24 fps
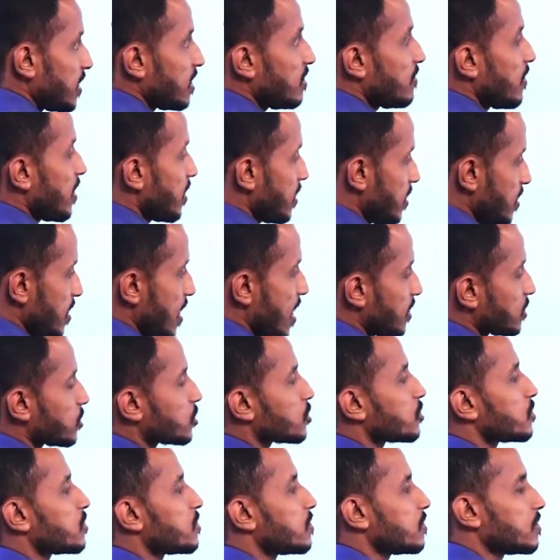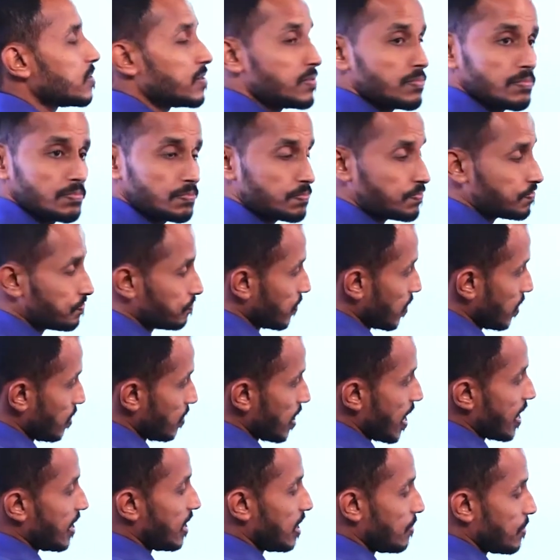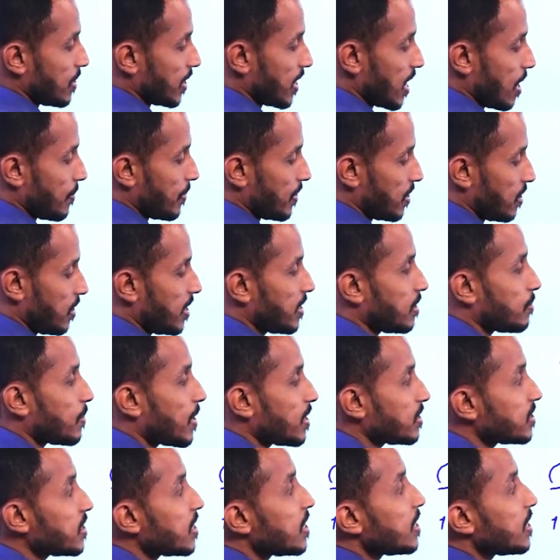divided as land, labor, capital, enterprise.